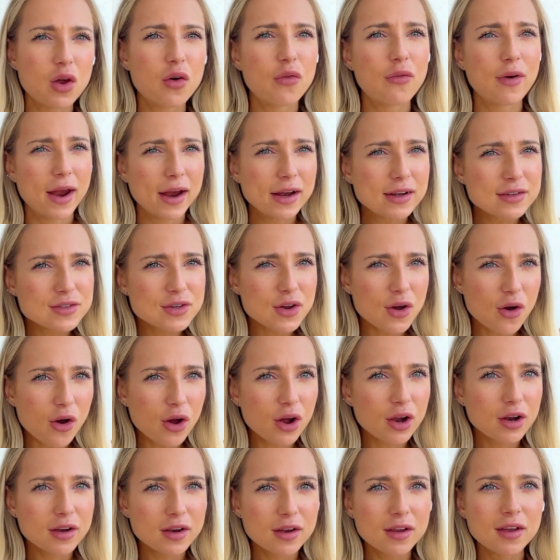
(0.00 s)
rant
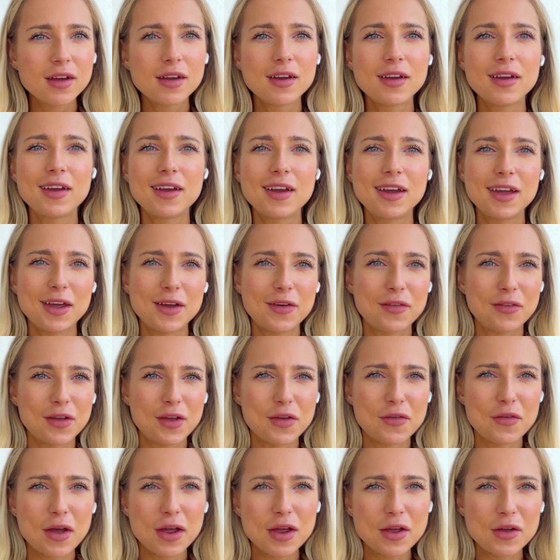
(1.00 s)
on, if I
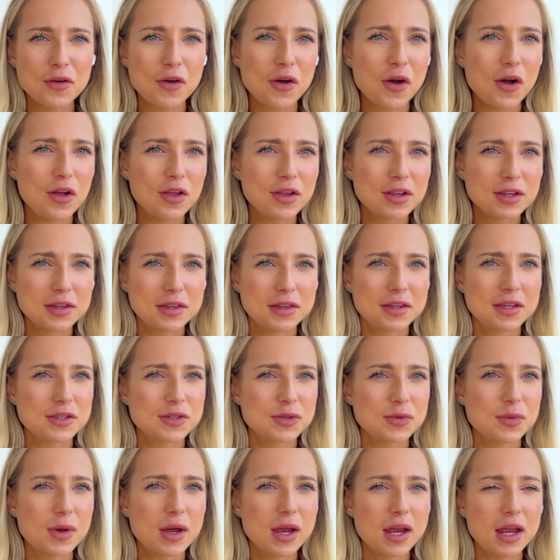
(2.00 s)
can call it this
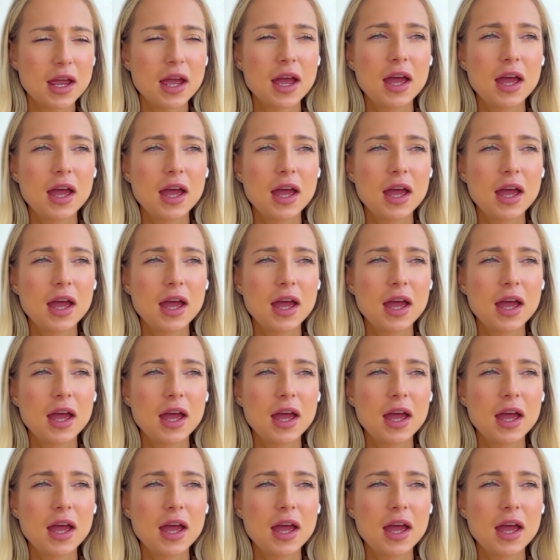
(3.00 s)
way.